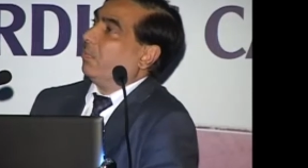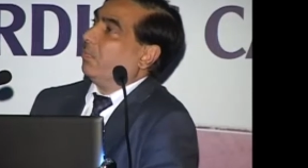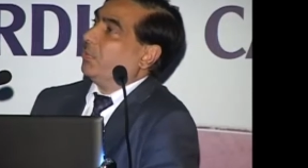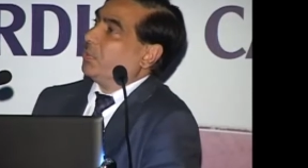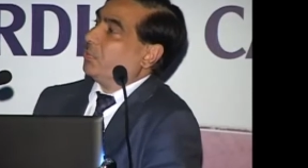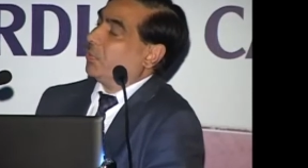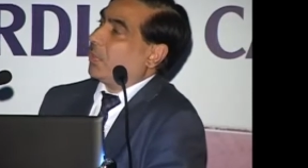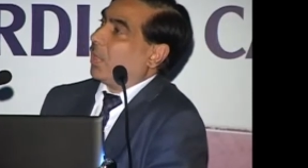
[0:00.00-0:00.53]

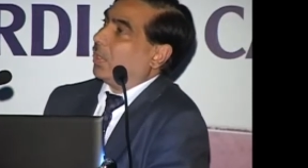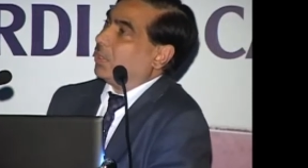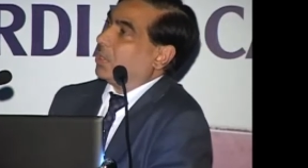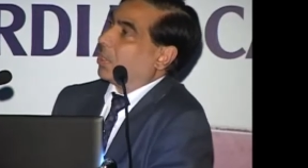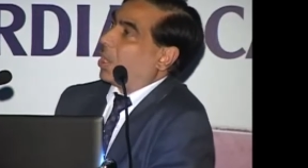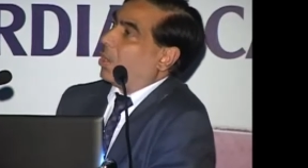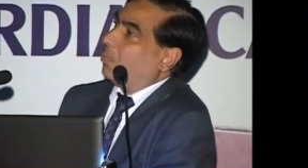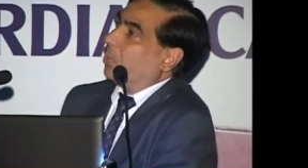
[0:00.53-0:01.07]
which is we call it
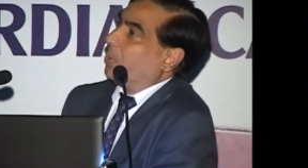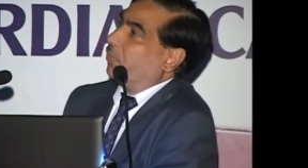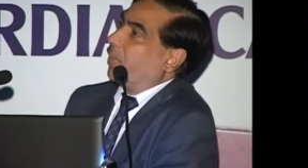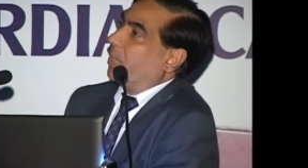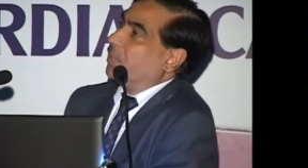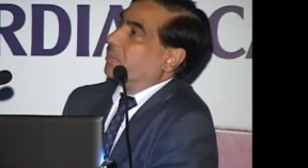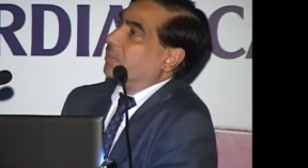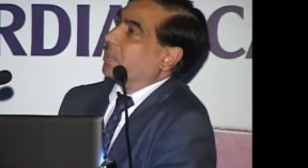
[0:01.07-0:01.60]
the combo
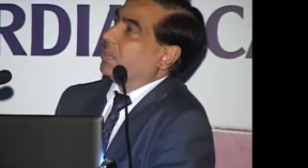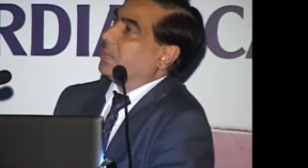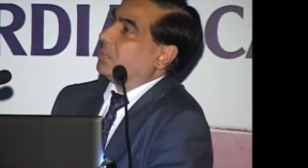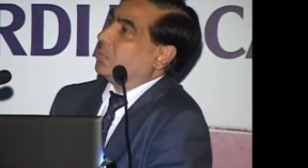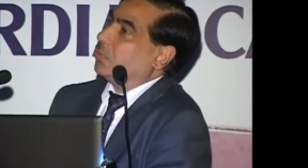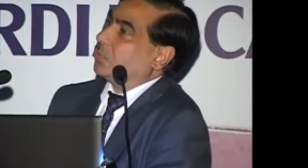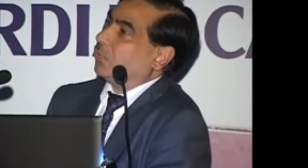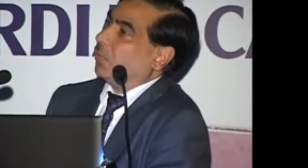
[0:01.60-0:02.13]
device,
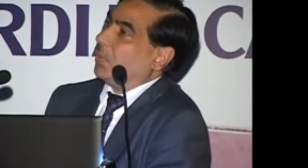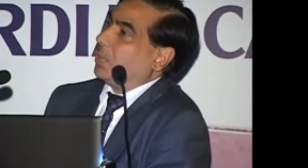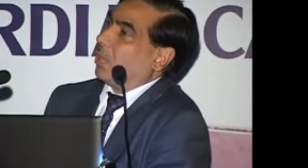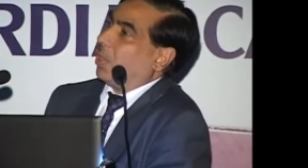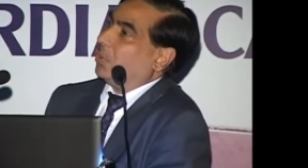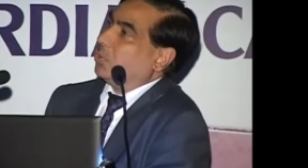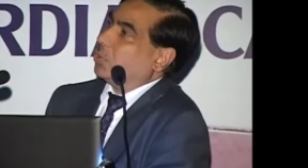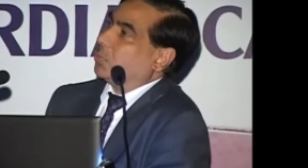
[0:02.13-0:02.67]
is useful in
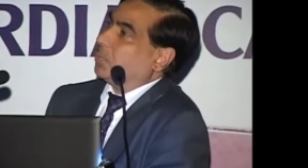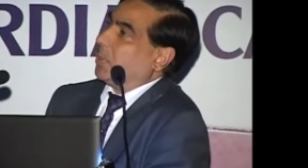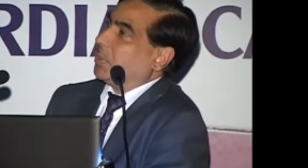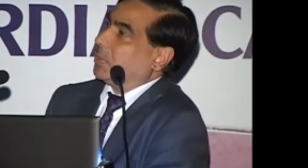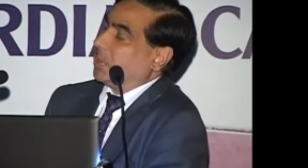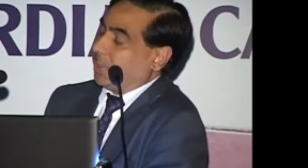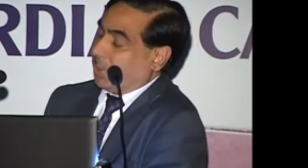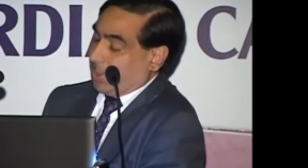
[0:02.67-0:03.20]
all those
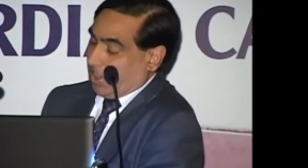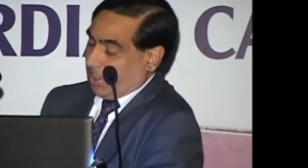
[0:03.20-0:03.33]
patients,